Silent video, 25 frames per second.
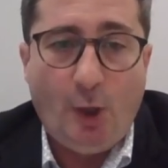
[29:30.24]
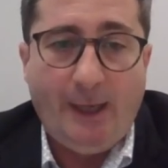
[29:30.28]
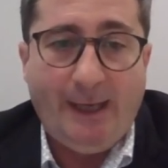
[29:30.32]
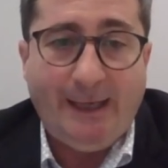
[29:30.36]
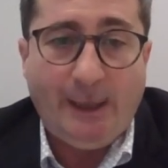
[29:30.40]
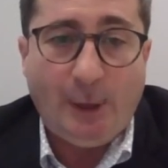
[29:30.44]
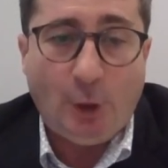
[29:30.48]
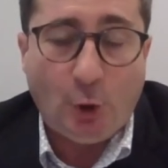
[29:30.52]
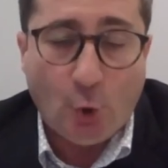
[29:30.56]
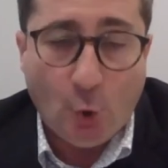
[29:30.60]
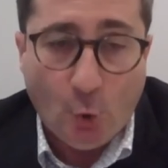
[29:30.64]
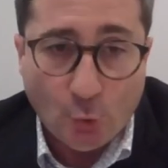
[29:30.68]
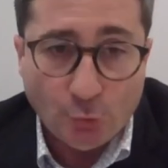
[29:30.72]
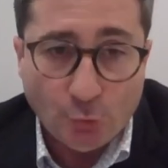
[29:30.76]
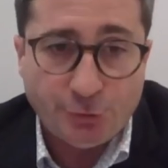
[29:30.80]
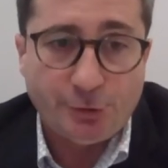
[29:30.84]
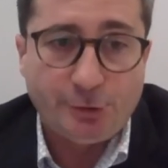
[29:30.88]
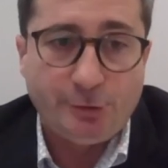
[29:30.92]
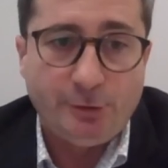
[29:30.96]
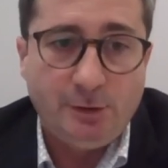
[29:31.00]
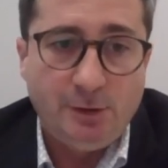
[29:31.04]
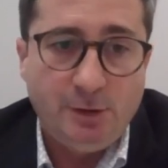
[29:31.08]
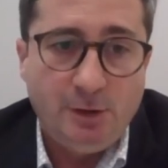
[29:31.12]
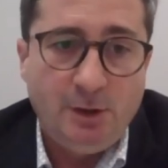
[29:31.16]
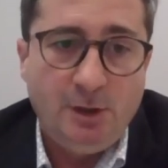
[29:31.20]

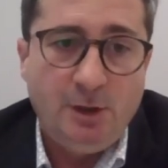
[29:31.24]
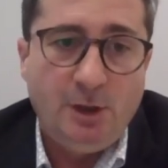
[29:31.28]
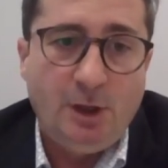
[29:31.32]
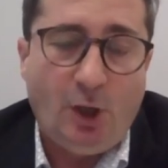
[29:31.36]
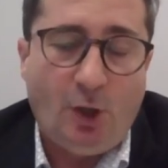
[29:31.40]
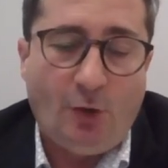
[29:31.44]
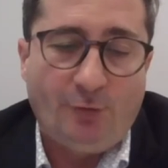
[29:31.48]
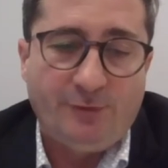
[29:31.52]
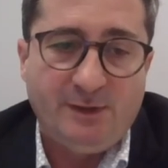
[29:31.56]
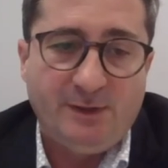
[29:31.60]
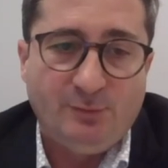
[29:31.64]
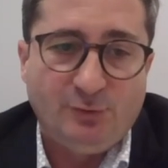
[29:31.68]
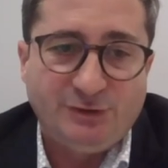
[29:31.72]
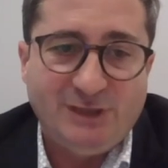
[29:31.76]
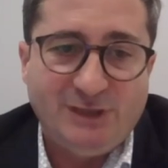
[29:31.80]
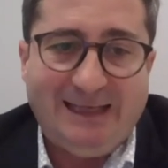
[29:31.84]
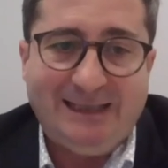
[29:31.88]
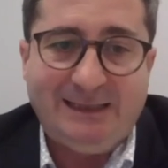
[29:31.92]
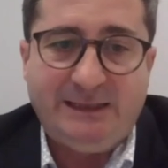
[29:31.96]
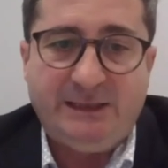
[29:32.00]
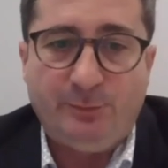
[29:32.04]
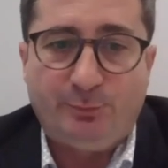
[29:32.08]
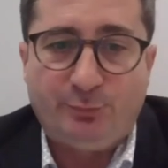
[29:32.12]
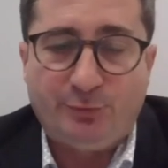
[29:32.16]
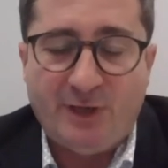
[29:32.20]
encoder of the
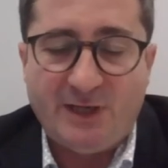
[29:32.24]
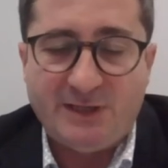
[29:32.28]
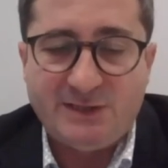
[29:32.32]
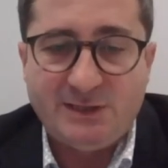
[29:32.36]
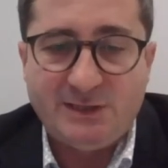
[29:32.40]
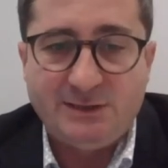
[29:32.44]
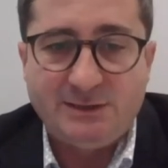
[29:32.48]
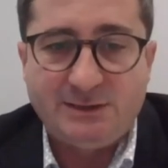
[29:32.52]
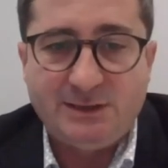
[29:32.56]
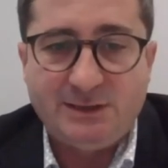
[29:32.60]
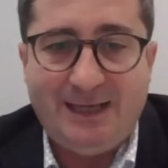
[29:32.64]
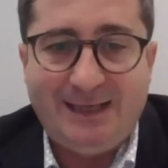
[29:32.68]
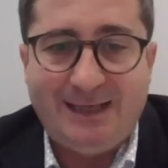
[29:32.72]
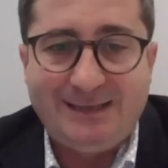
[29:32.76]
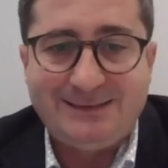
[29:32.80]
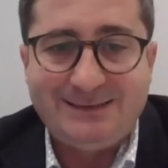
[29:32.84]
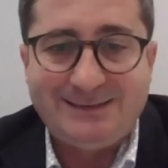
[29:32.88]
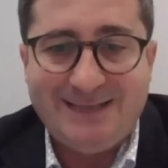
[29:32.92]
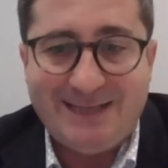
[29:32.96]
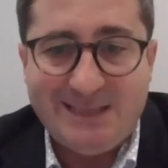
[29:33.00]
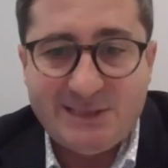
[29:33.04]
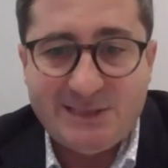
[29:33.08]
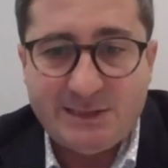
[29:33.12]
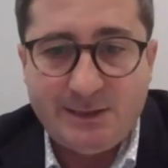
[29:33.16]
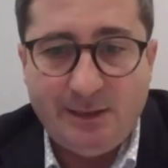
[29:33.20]
modality present at
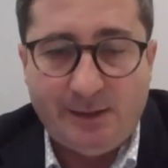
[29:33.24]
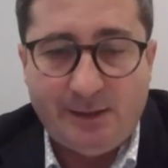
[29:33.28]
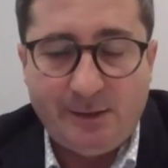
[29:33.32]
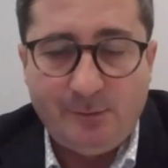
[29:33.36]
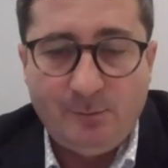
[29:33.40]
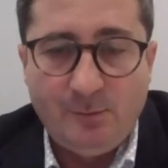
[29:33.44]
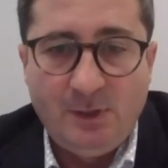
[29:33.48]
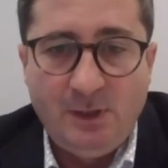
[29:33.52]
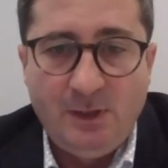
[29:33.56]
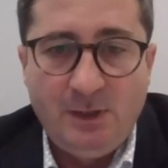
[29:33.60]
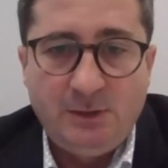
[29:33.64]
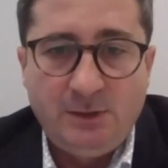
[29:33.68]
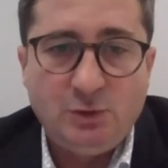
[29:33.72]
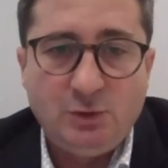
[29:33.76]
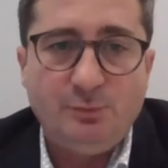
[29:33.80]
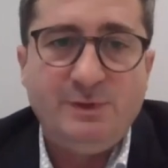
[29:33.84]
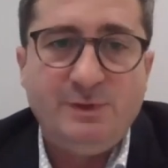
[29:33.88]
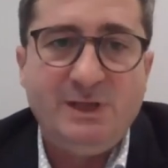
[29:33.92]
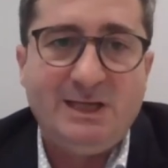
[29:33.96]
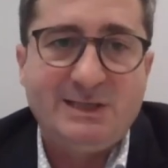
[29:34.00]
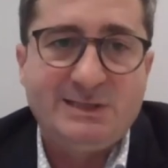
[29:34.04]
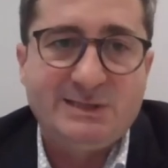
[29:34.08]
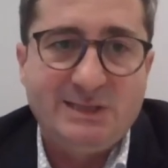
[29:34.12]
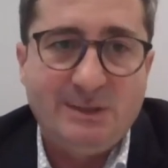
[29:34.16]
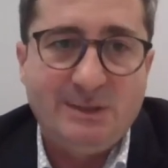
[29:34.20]
test time to
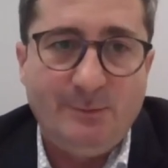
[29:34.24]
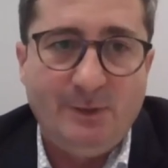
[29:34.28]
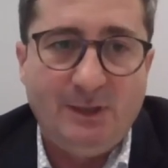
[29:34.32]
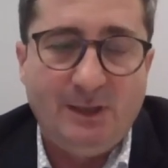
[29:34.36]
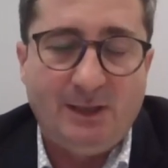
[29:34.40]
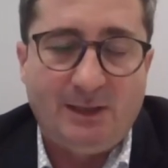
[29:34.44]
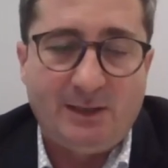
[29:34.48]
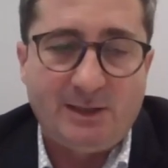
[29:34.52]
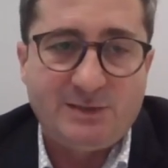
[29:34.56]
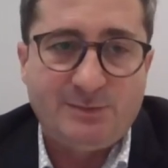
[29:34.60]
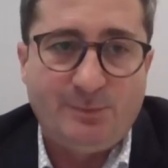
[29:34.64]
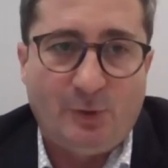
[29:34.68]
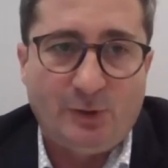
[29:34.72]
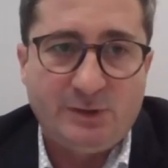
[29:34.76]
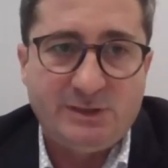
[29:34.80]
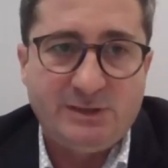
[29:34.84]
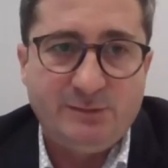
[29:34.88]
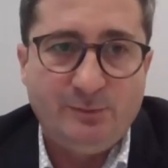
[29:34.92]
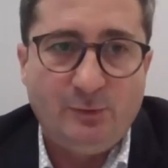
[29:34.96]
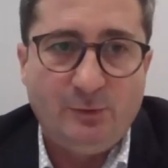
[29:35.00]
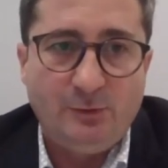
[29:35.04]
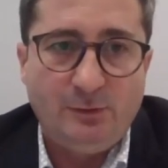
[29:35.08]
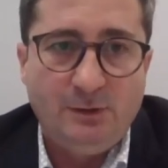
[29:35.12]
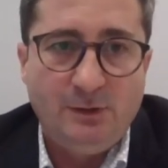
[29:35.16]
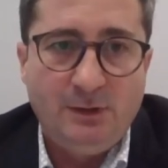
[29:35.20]
be as similar as
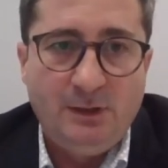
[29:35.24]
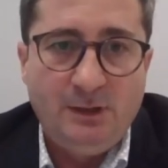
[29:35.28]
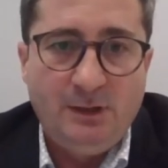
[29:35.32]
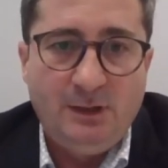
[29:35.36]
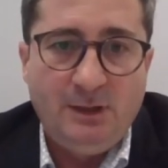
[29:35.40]
possible